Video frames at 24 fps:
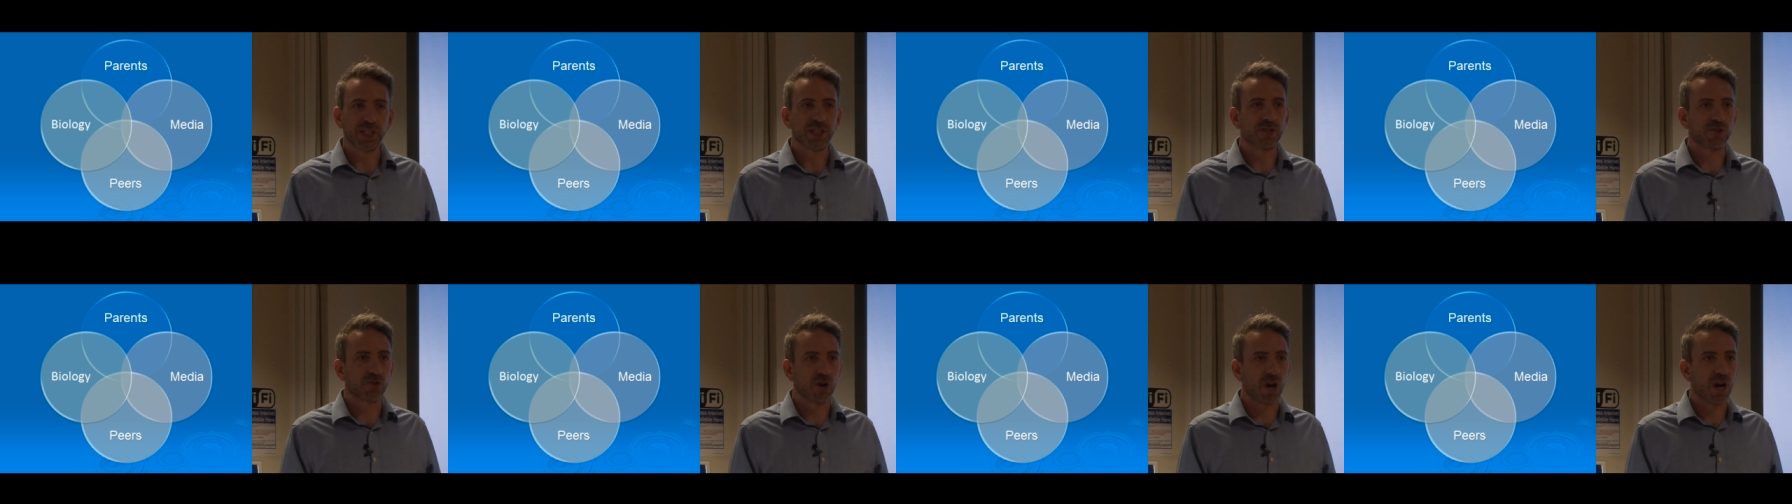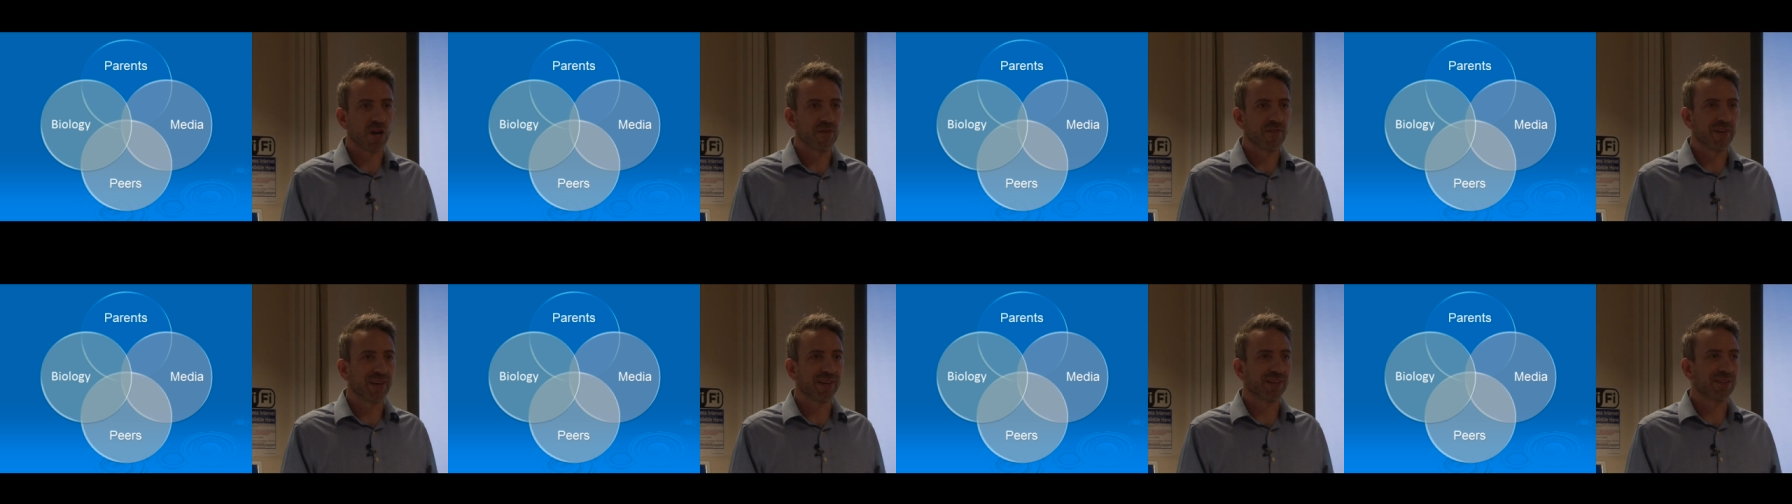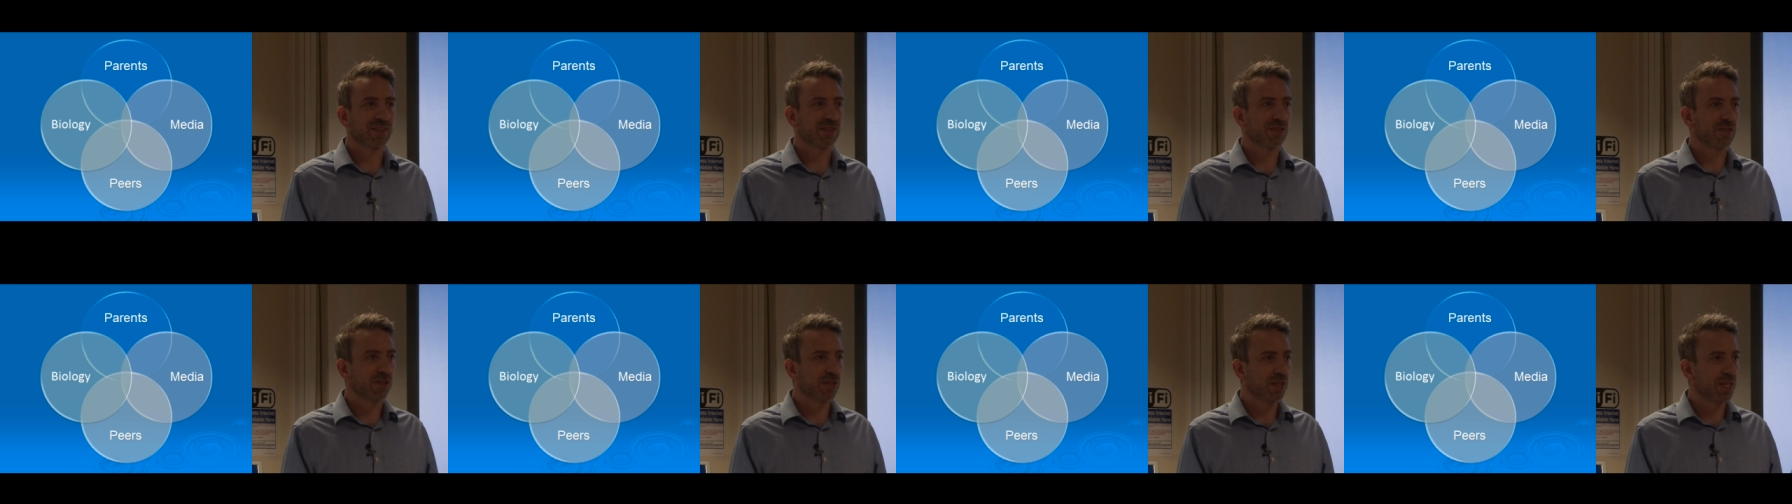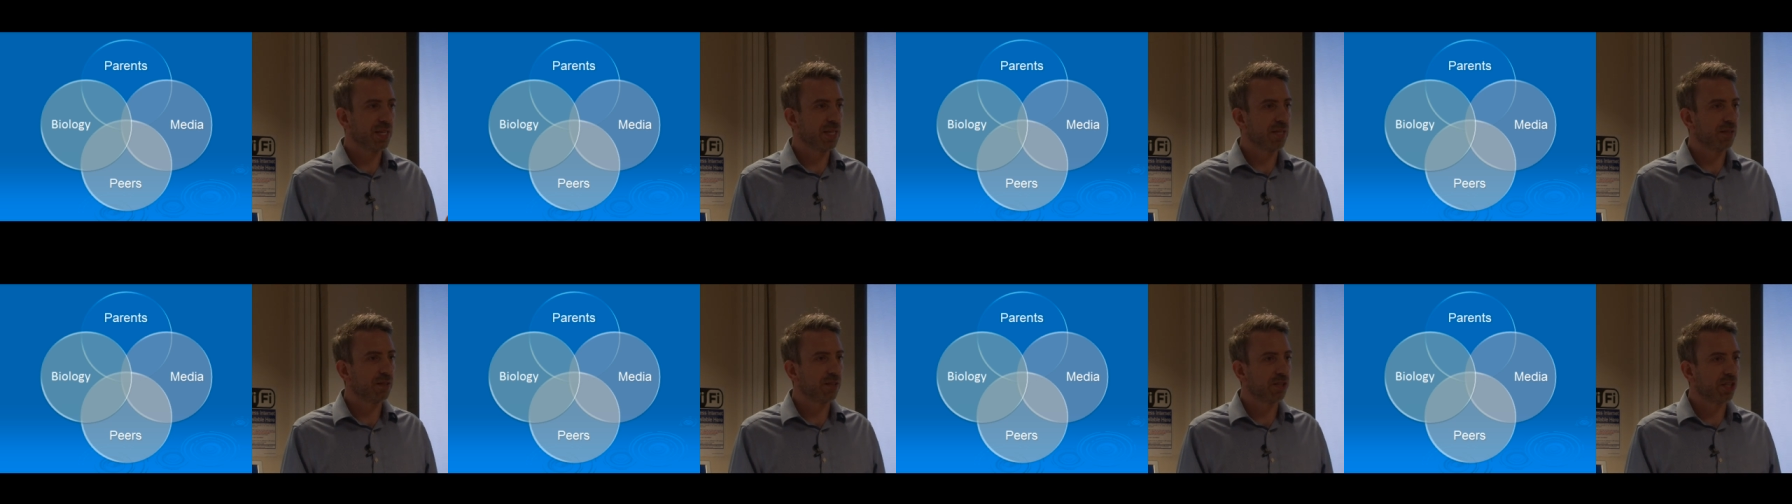driving
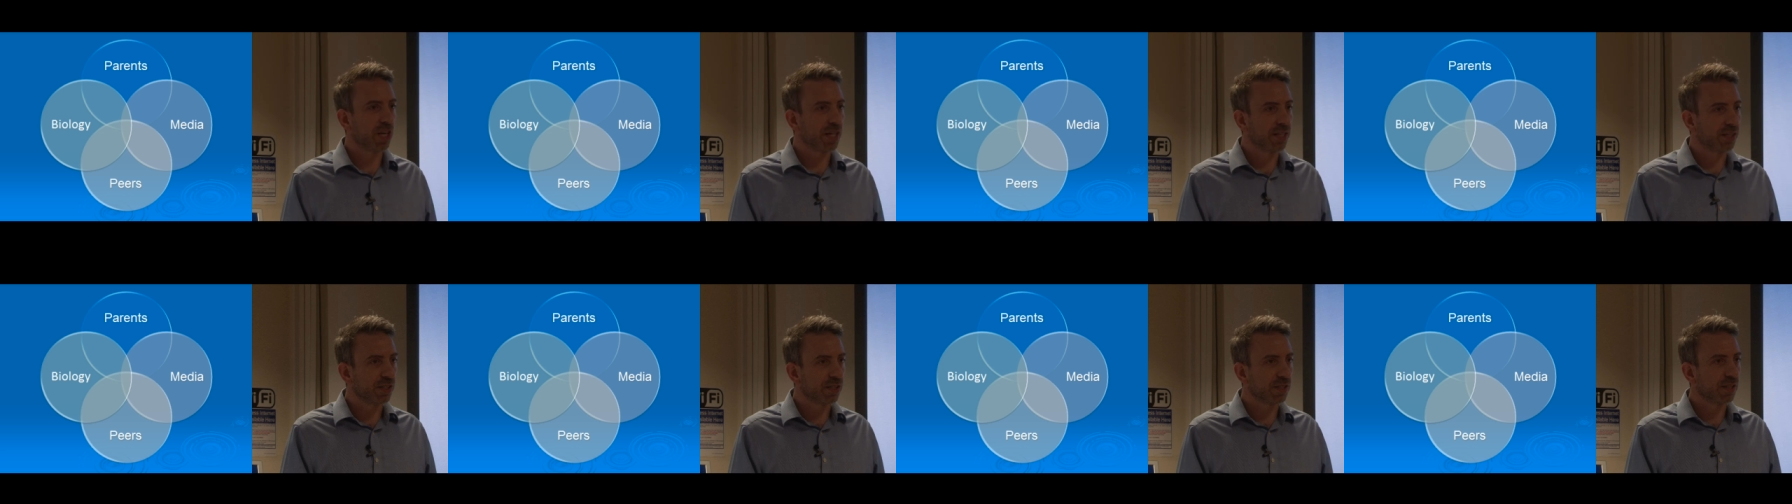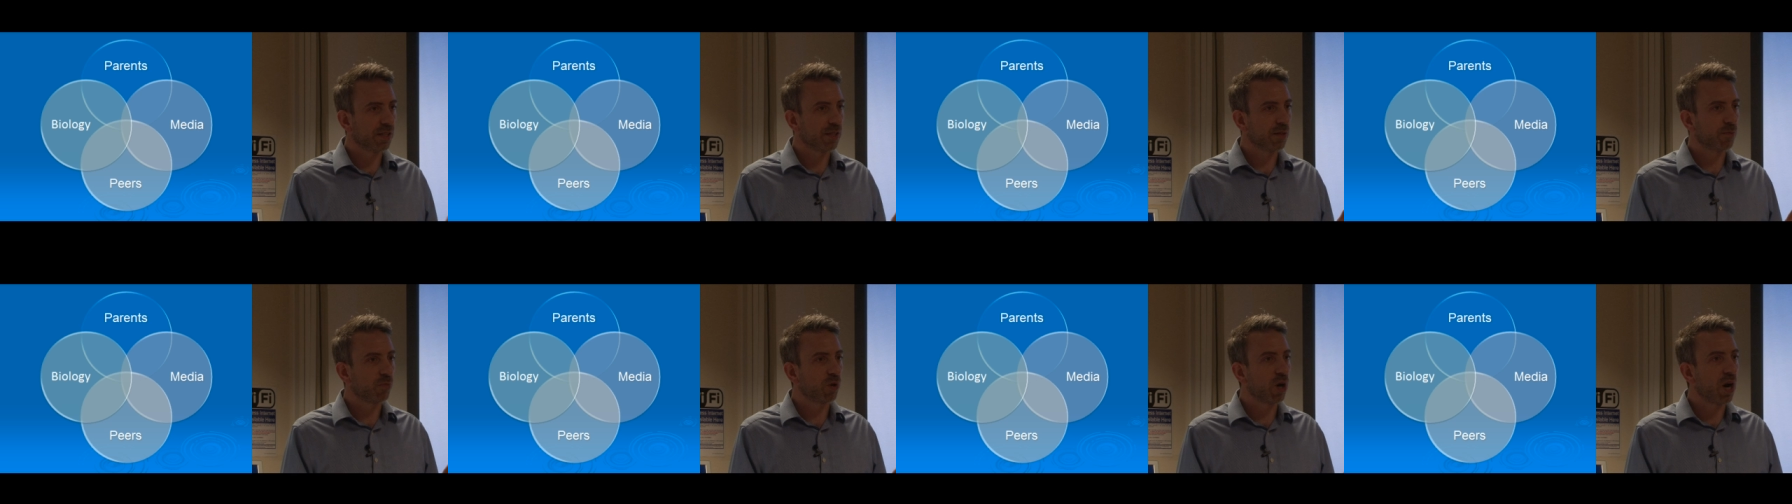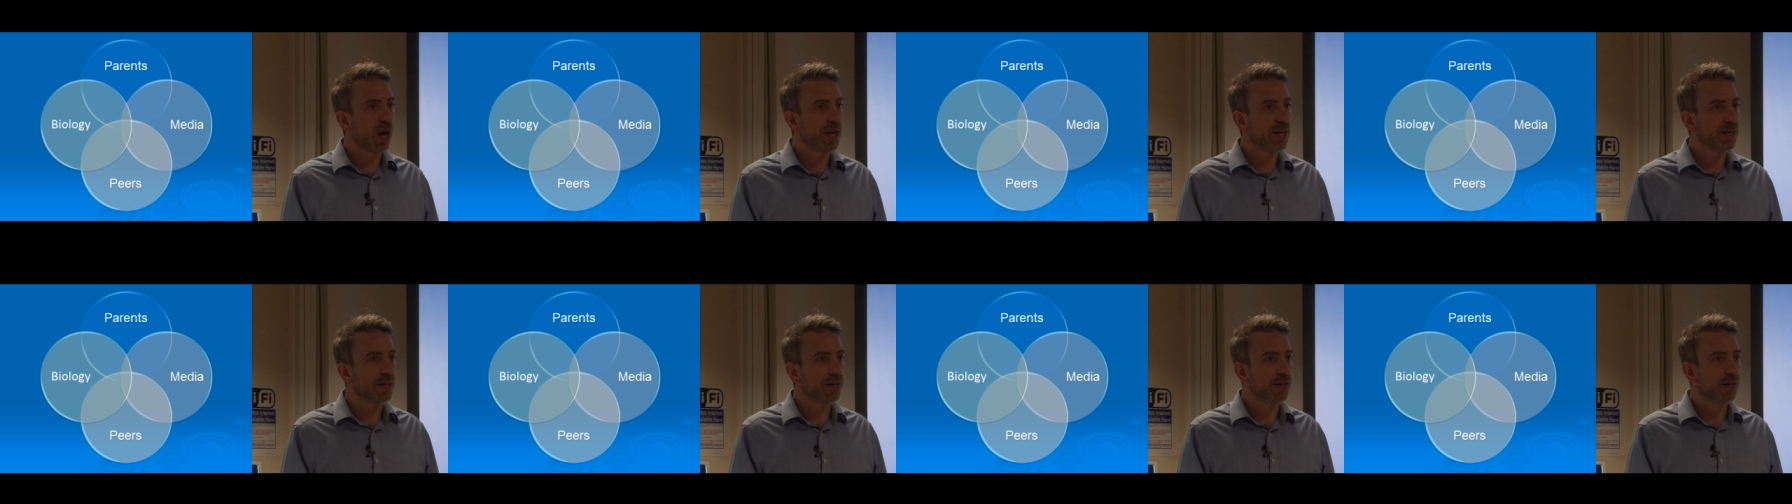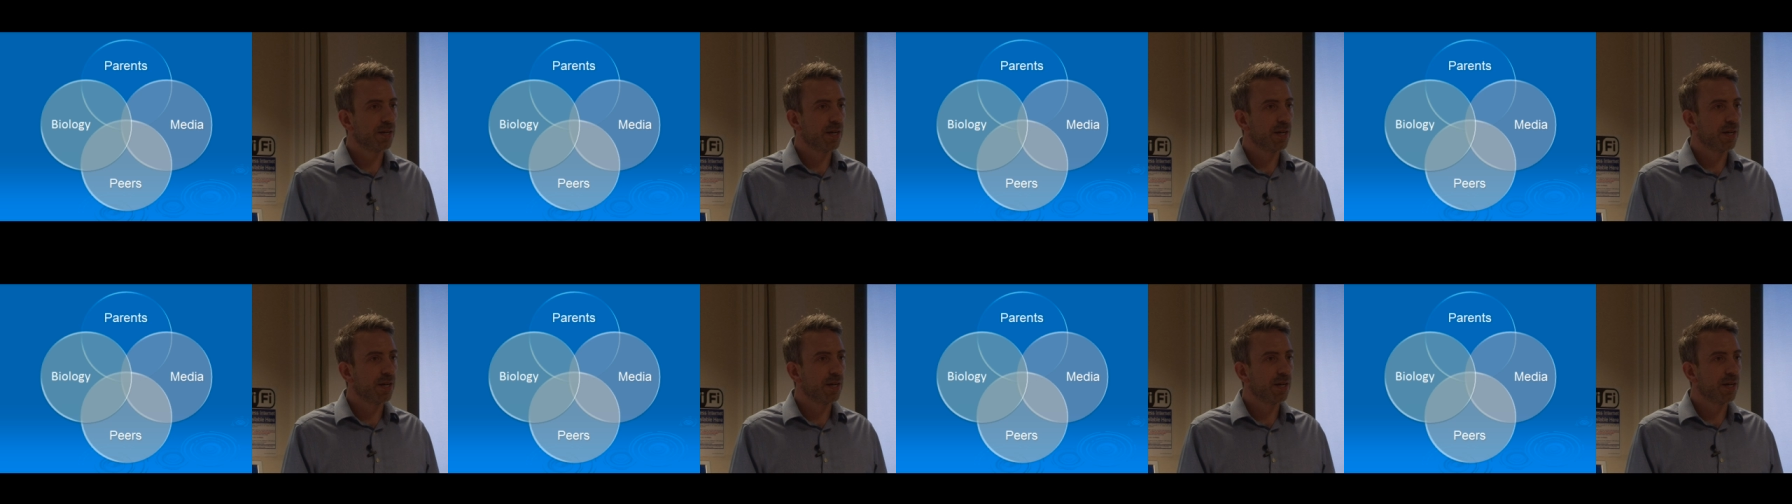the changes in the brain,